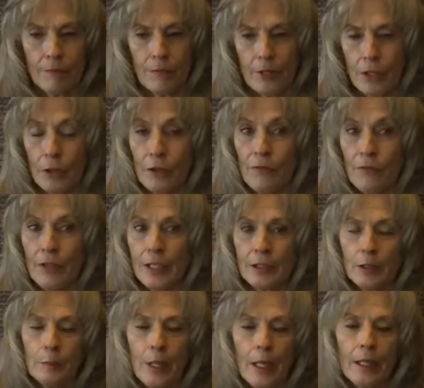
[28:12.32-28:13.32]
You're
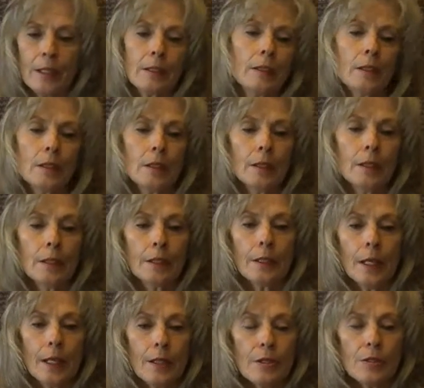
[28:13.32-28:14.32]
affected by it.
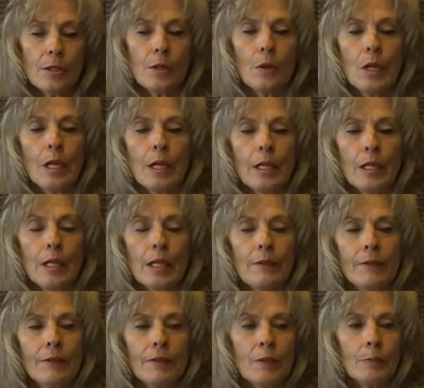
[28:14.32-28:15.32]
Okay, so
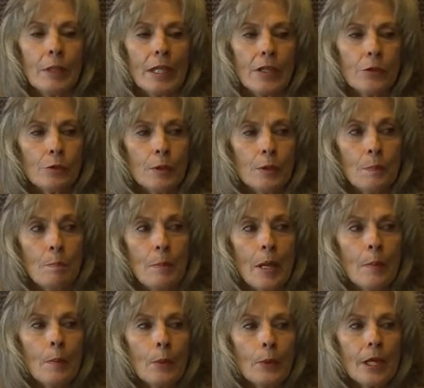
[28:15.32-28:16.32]
even if it means
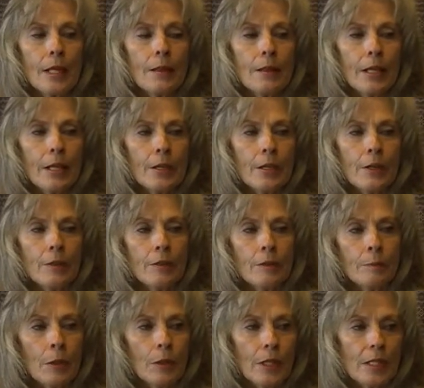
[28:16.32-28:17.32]
remembering their
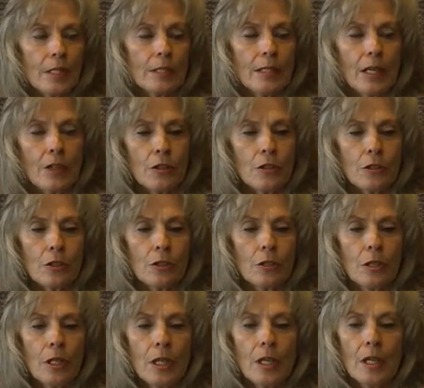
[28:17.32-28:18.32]
molestation
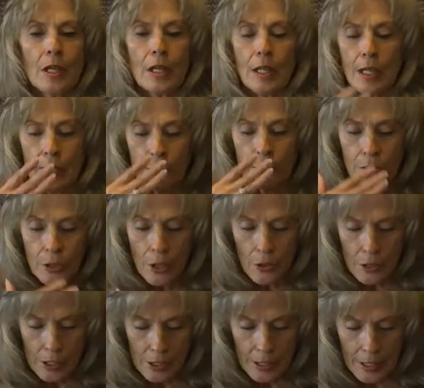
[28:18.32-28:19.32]
and
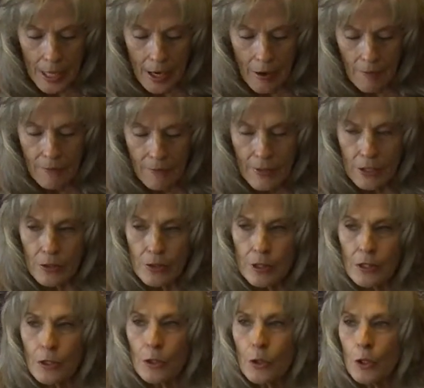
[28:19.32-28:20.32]
noticing how it feels
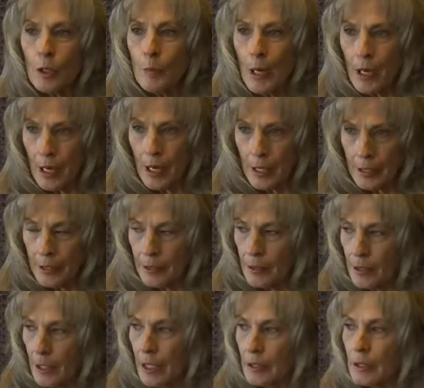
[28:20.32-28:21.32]
in your body
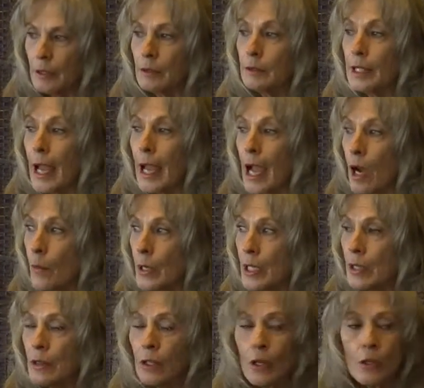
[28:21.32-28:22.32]
and
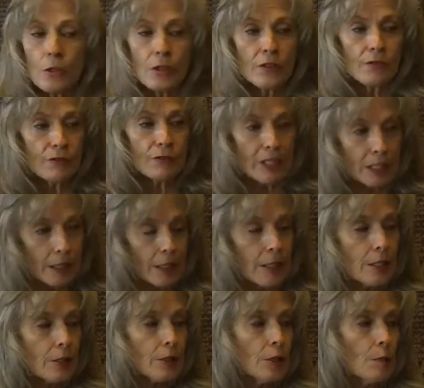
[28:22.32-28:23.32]
allowing those
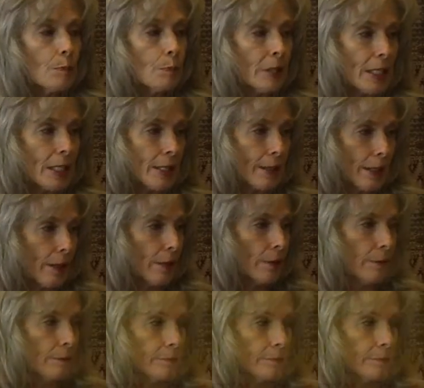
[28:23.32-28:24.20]
feelings to be there.